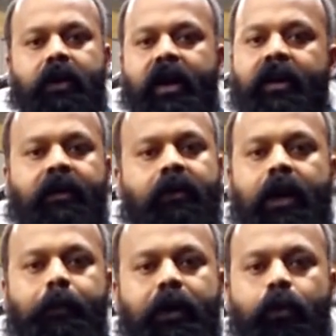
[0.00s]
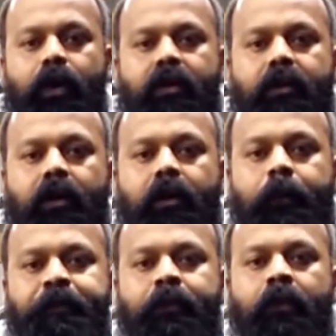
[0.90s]
and help me with
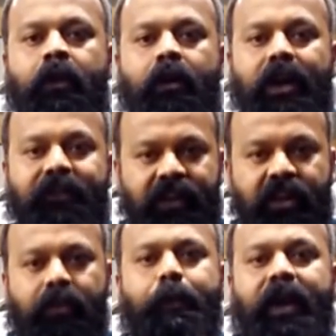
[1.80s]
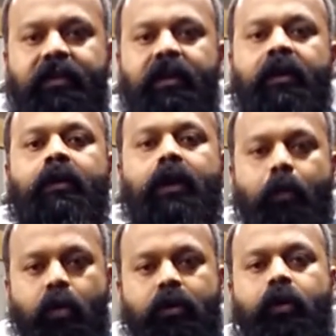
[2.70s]
giving the space and come out